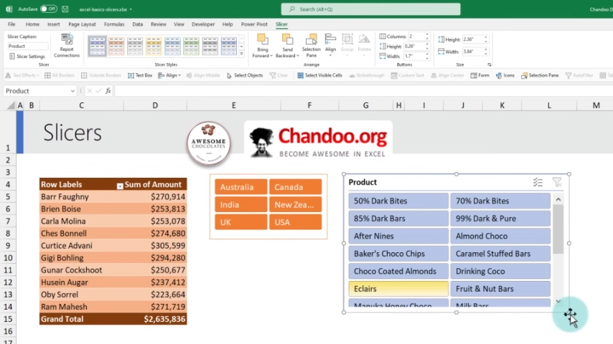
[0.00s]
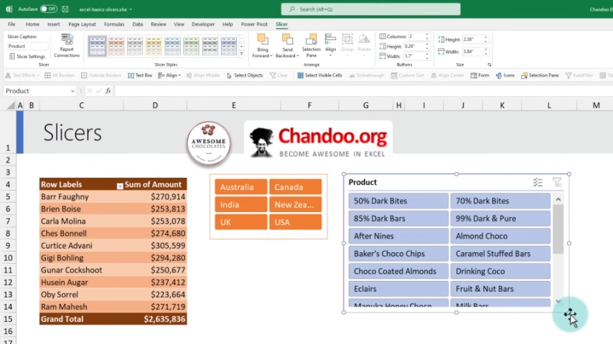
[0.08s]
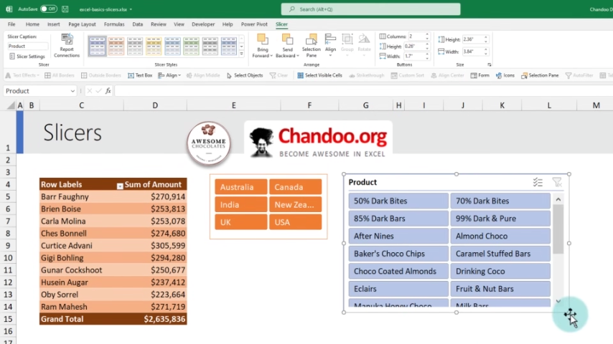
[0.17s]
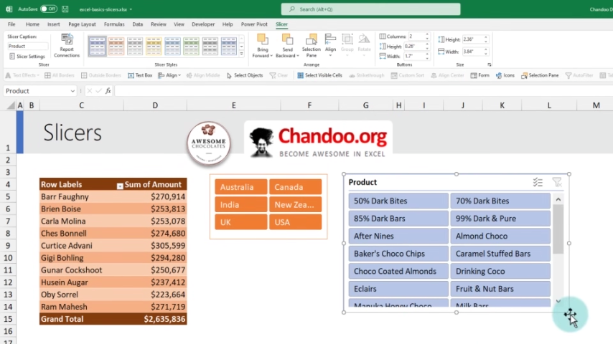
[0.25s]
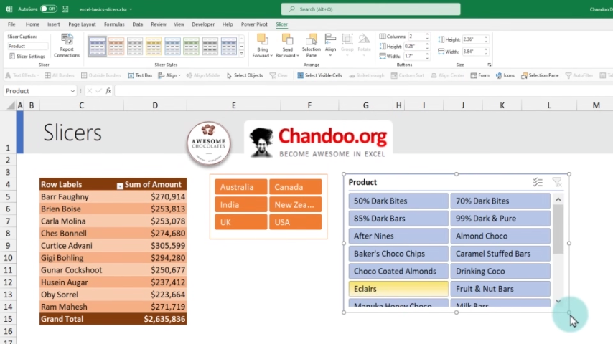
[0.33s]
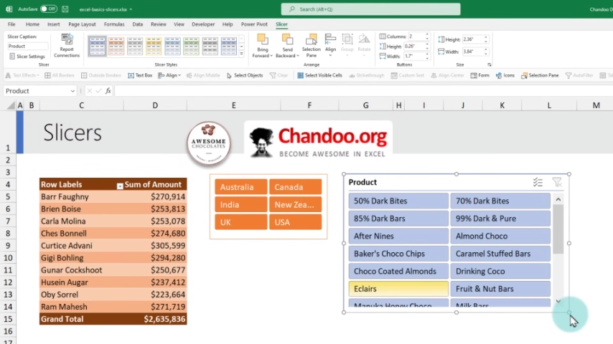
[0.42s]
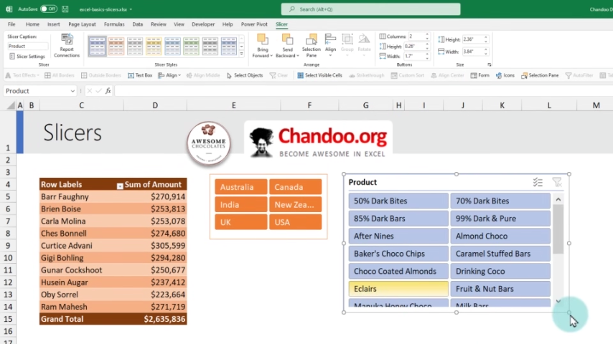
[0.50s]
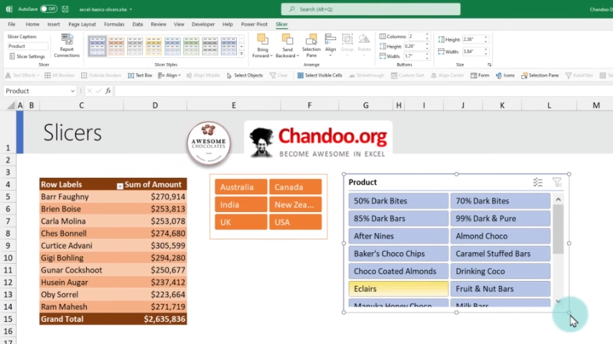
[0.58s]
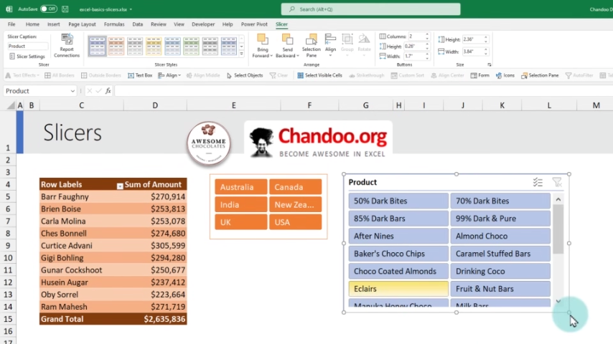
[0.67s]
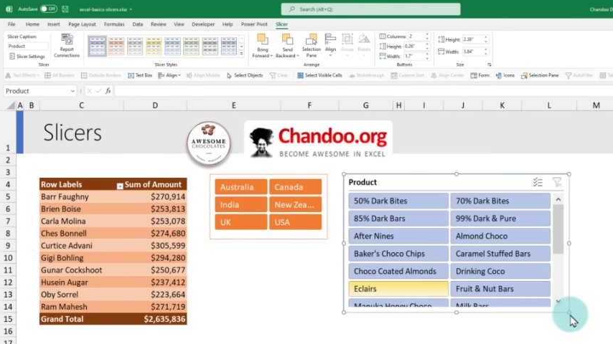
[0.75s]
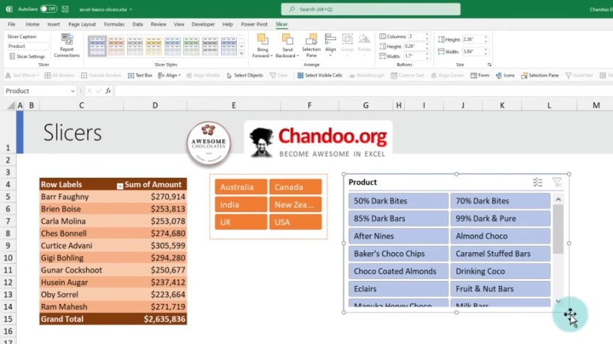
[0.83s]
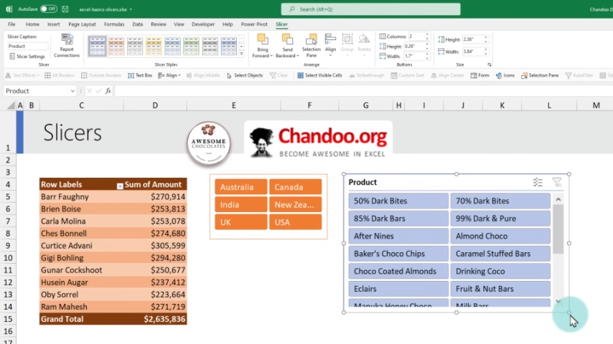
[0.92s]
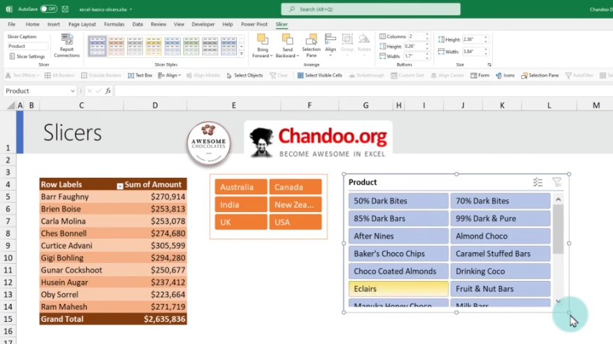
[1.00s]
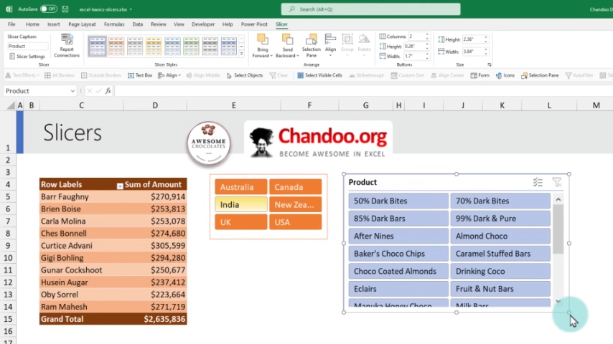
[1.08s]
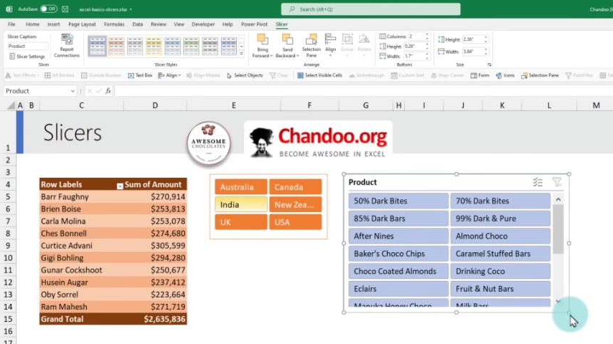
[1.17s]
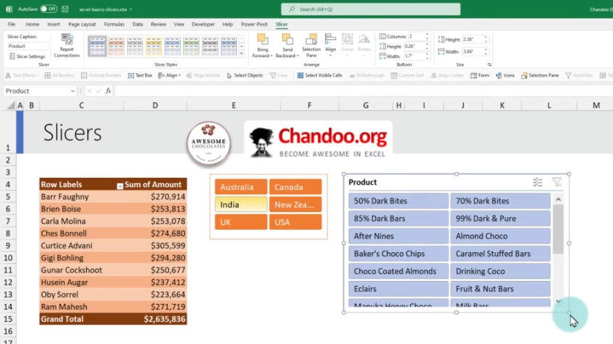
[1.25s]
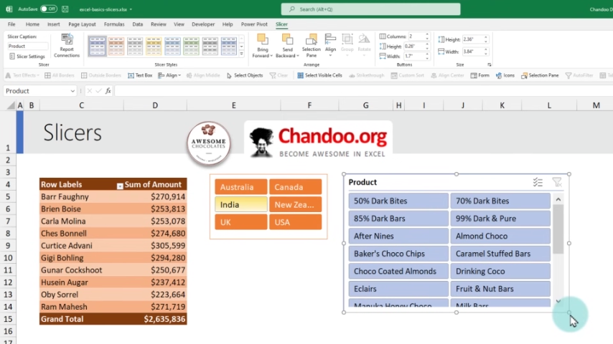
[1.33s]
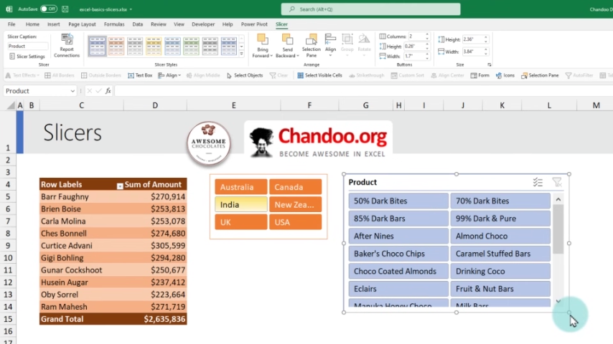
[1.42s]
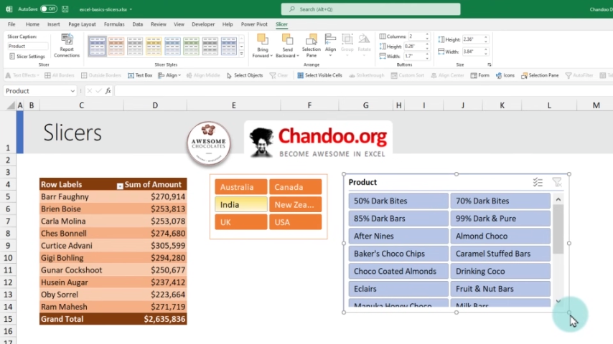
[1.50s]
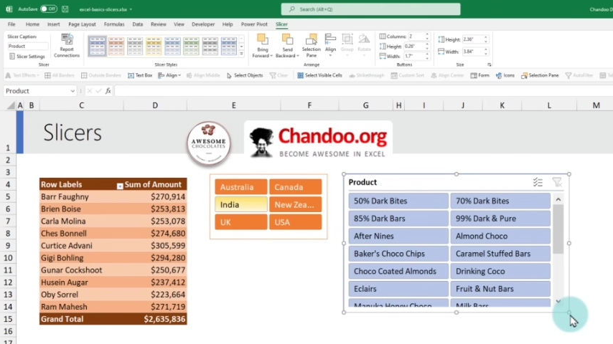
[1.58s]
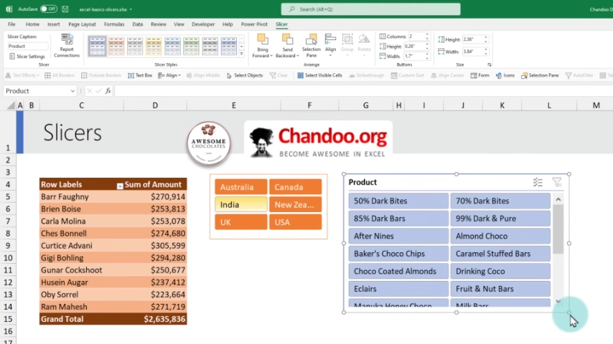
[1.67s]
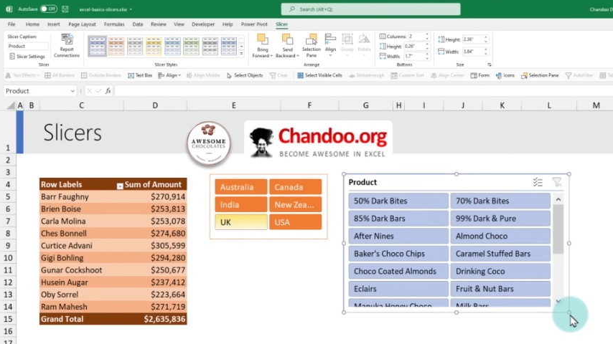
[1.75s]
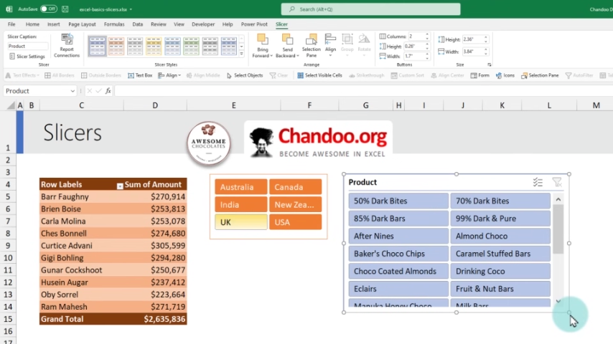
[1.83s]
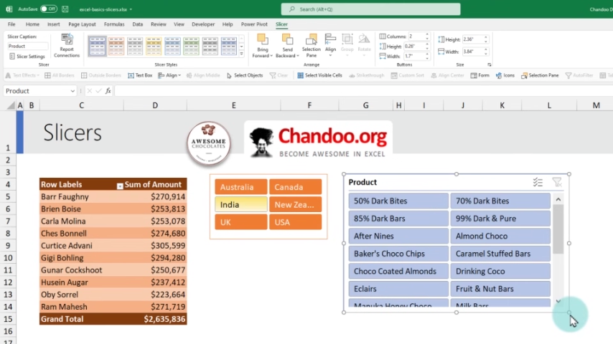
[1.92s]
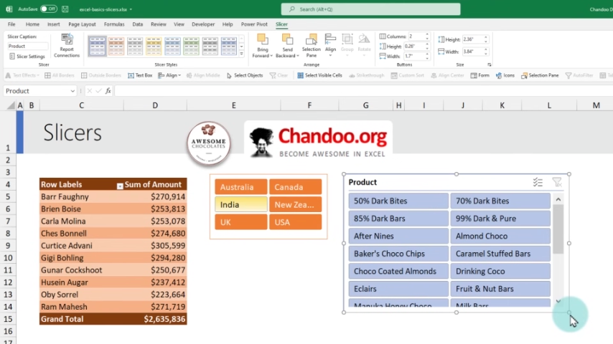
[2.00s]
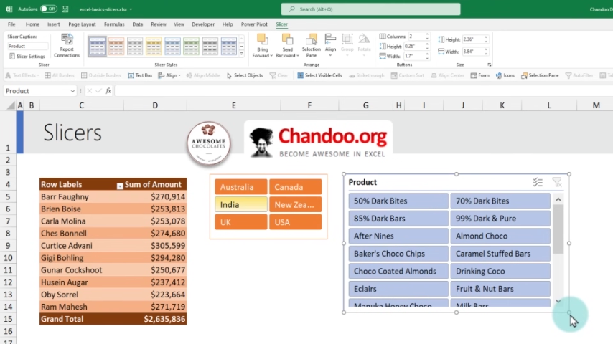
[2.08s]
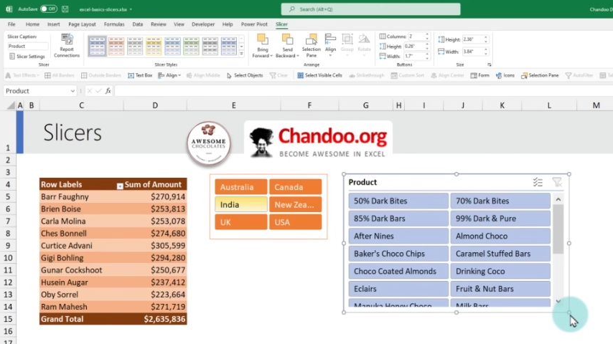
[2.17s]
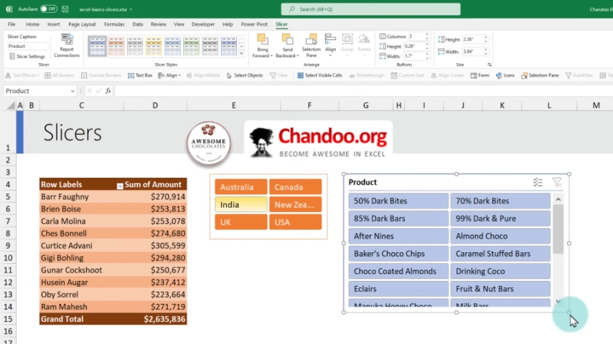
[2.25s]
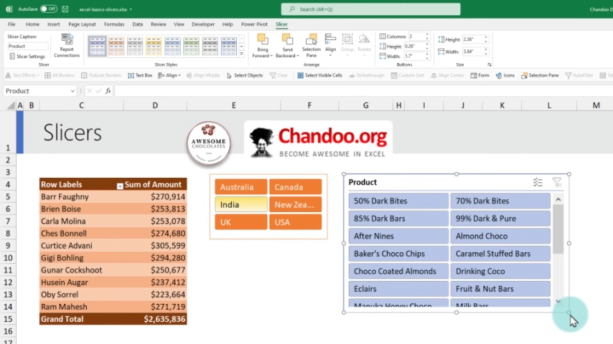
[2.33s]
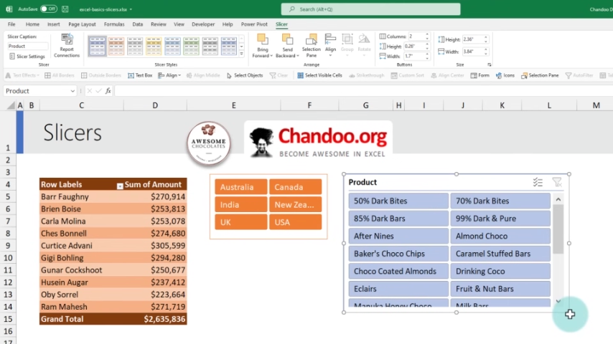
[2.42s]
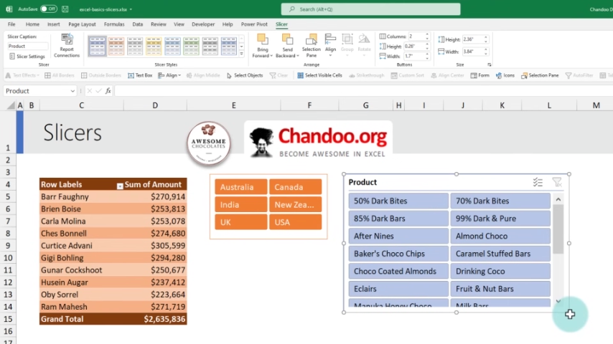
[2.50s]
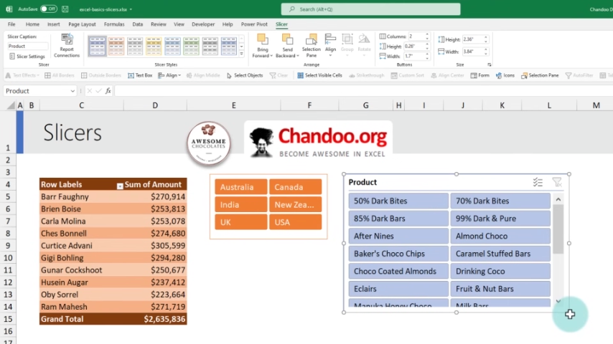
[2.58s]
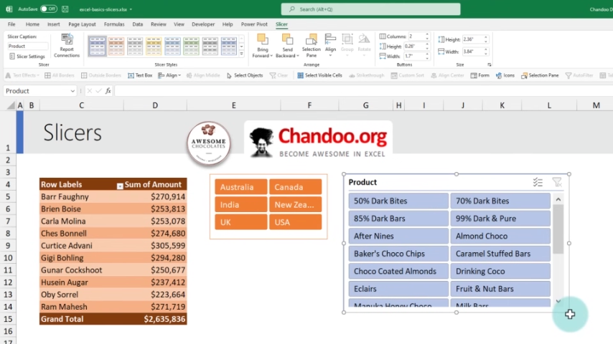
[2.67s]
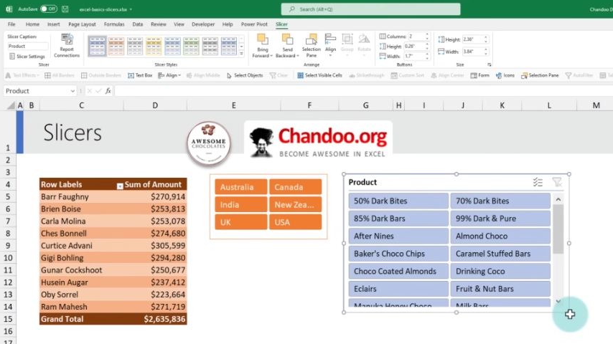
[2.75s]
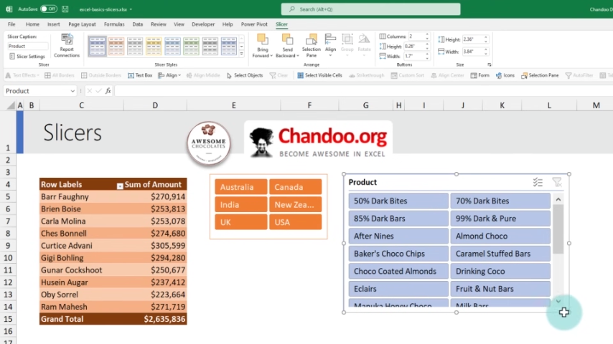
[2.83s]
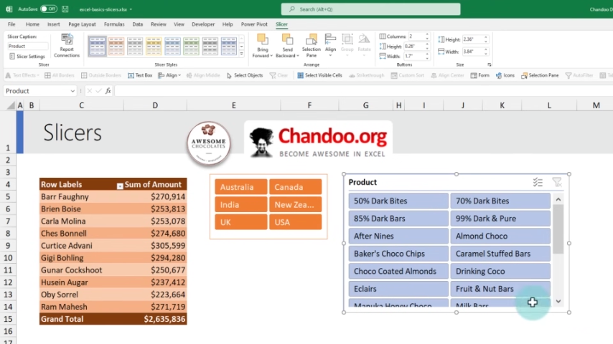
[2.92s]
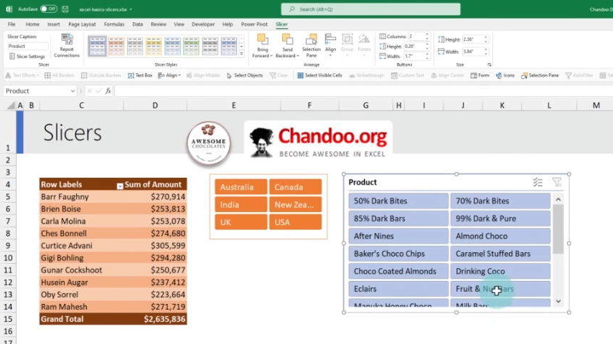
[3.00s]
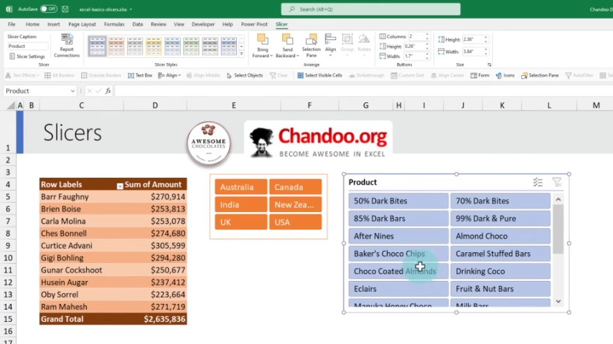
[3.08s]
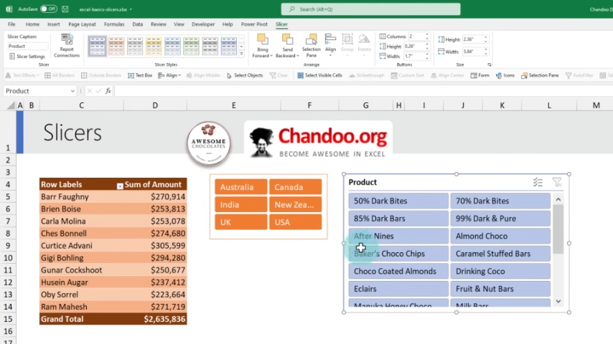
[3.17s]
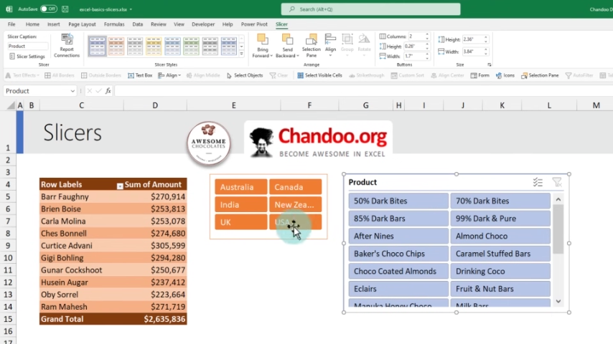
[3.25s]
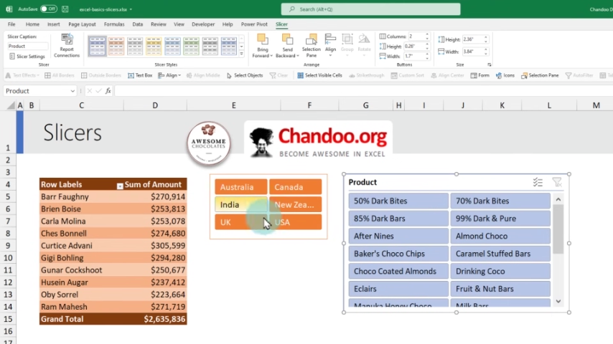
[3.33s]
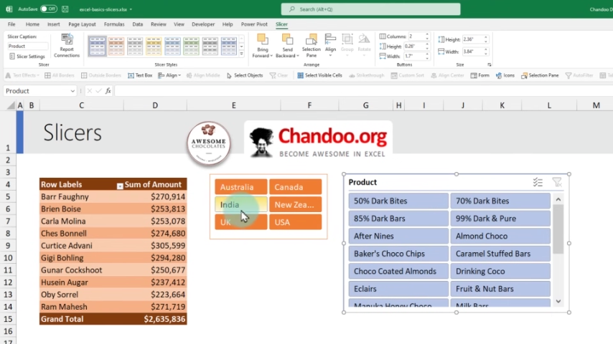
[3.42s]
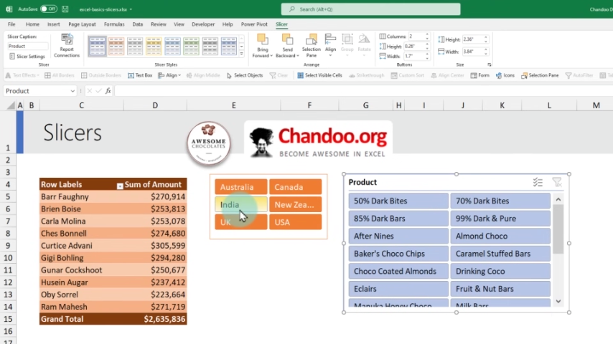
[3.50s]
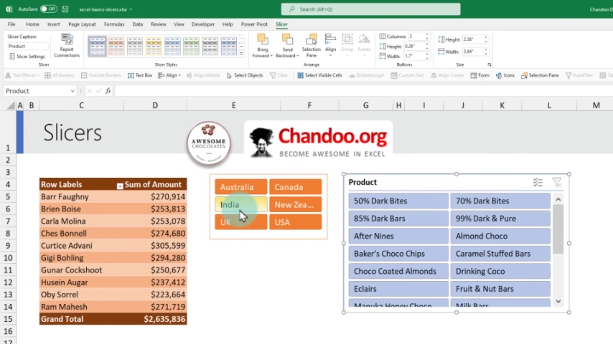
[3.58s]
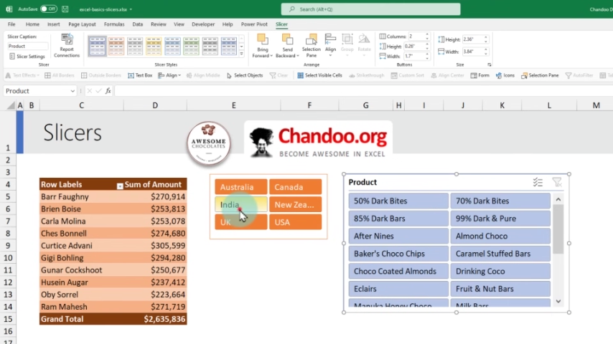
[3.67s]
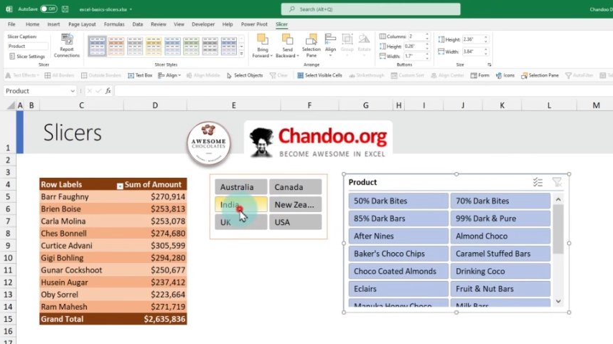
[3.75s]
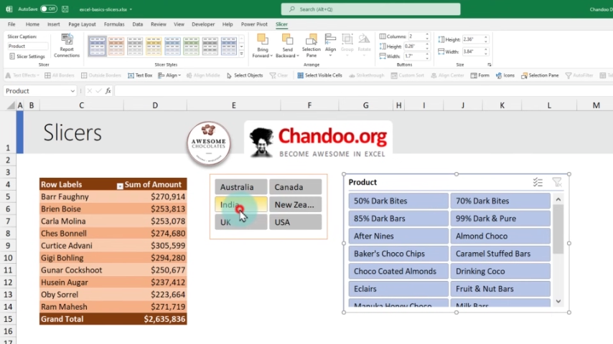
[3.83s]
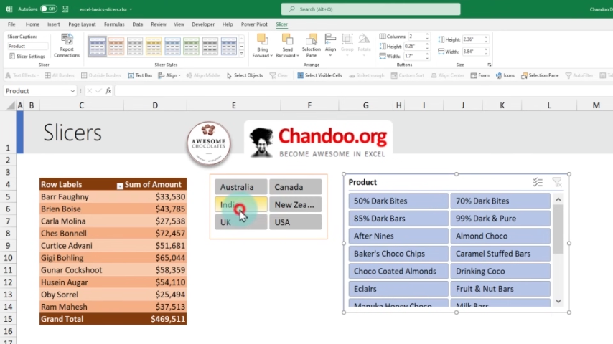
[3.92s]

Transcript: No face is visible, so there are no lips to read.